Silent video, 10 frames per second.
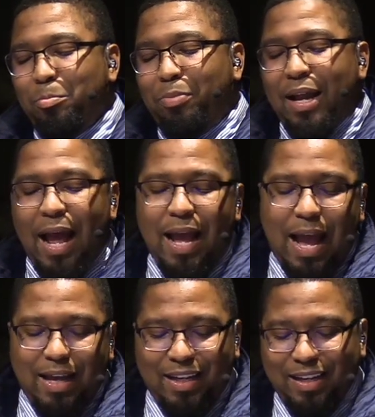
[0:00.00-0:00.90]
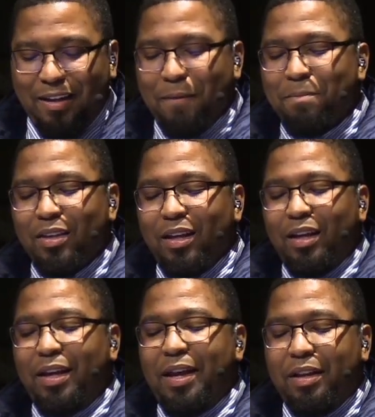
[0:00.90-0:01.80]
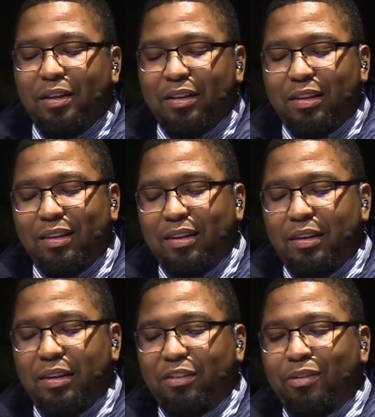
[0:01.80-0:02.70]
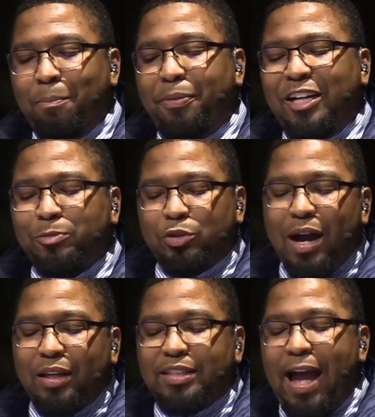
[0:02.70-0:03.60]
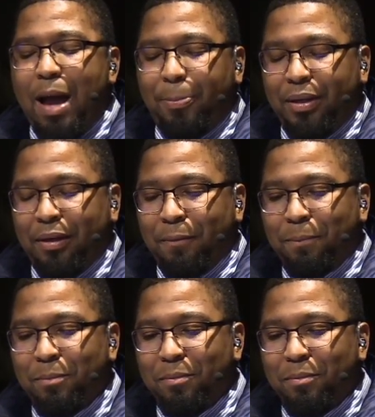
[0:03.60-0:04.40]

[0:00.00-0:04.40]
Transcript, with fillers: But I, I, it this impeachment trial is happening